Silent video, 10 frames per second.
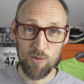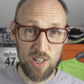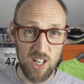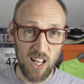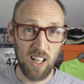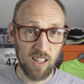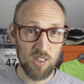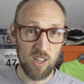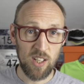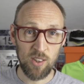a
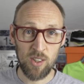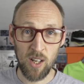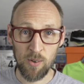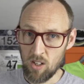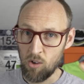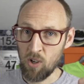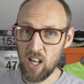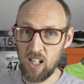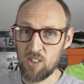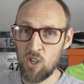ridiculously good deal.
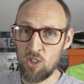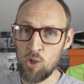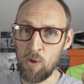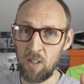Okay let's get to